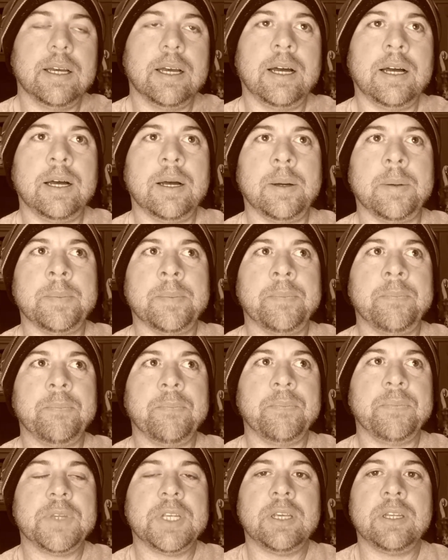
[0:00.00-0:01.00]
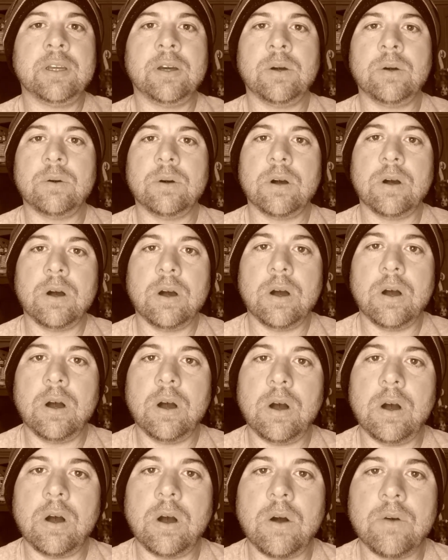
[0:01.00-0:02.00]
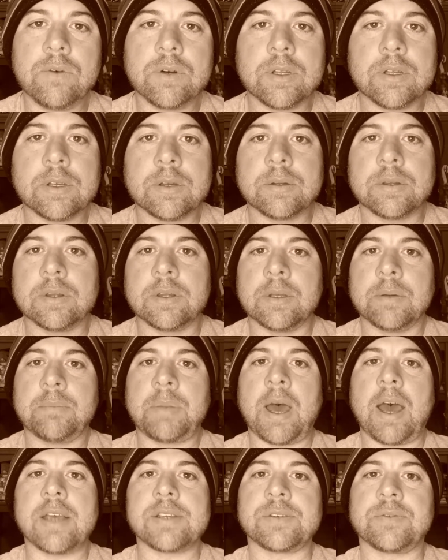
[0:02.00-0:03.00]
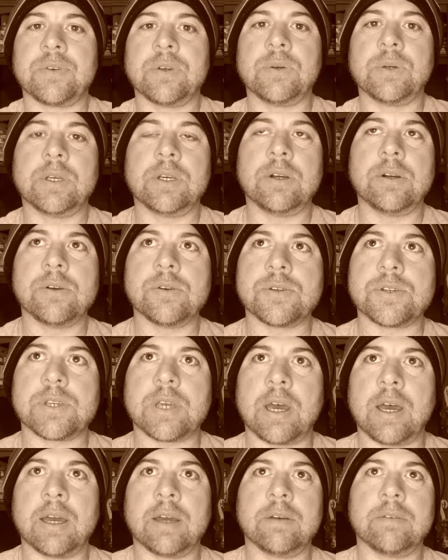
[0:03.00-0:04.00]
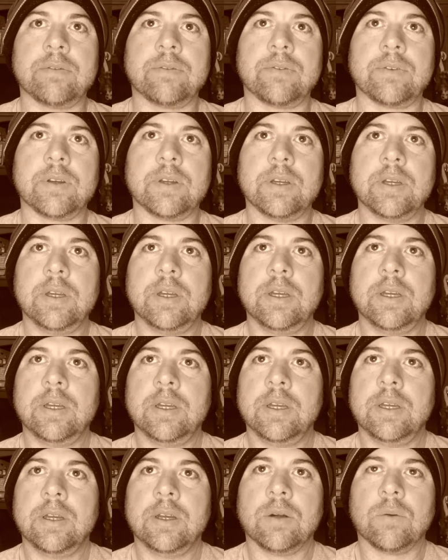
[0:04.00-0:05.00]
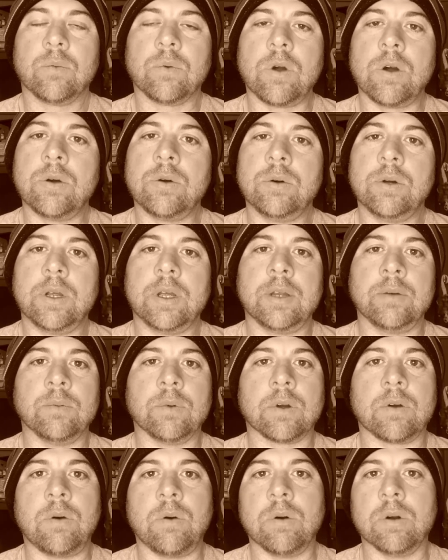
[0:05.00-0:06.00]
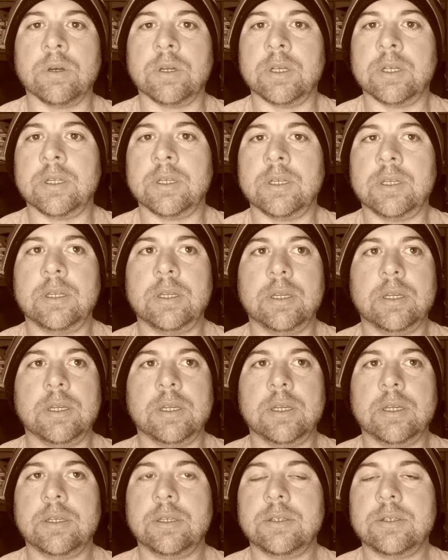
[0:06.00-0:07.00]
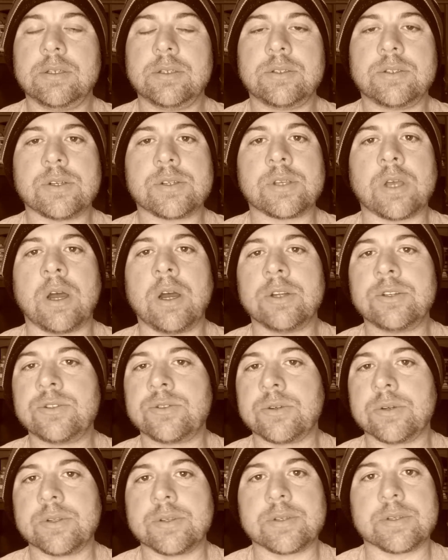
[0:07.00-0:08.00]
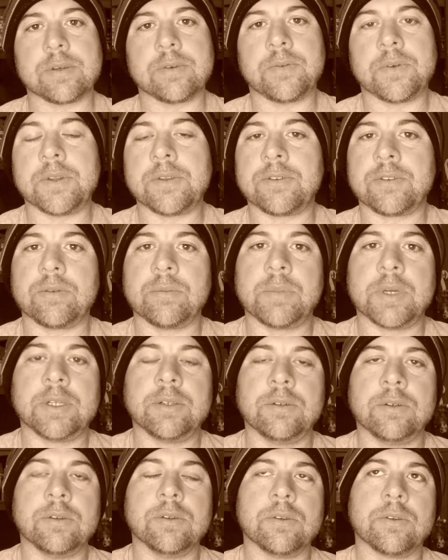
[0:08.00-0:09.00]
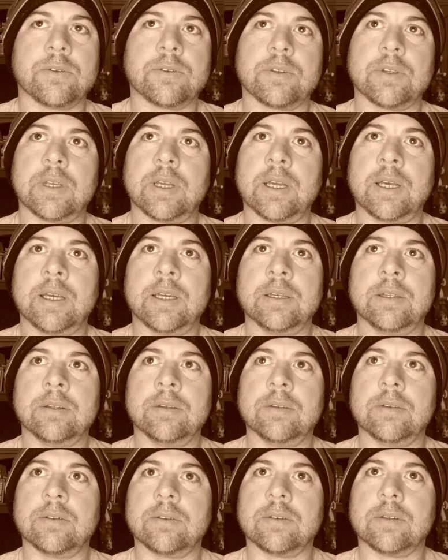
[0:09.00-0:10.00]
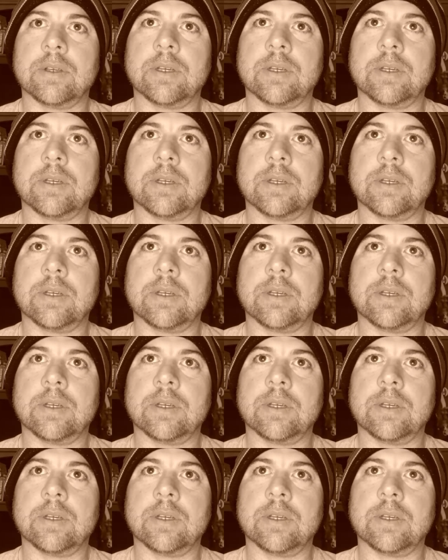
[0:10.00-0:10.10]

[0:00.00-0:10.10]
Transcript: Um, you know, over the, the past few years, I've wrote and recorded just hundreds of instrumentals and